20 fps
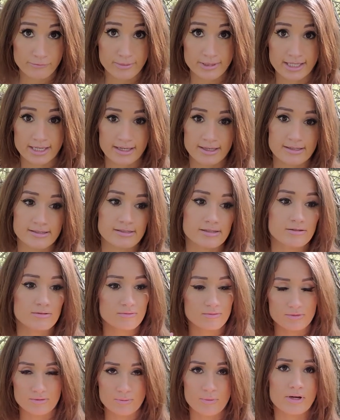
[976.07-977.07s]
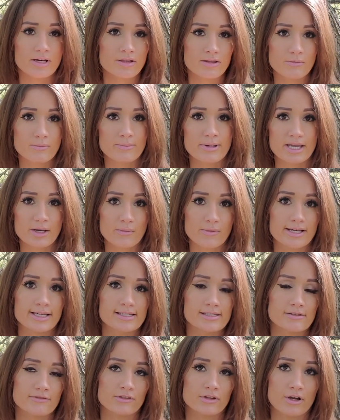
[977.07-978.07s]
because one of the big
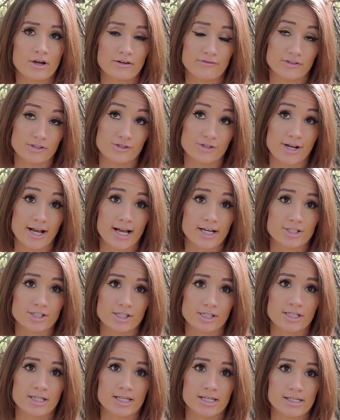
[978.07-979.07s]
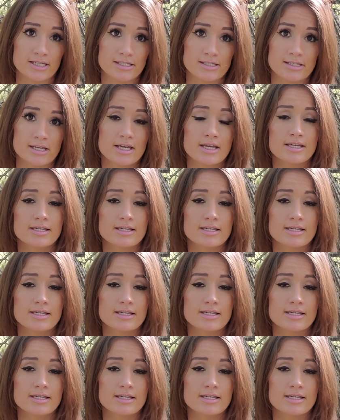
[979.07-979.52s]
ways of law of attraction is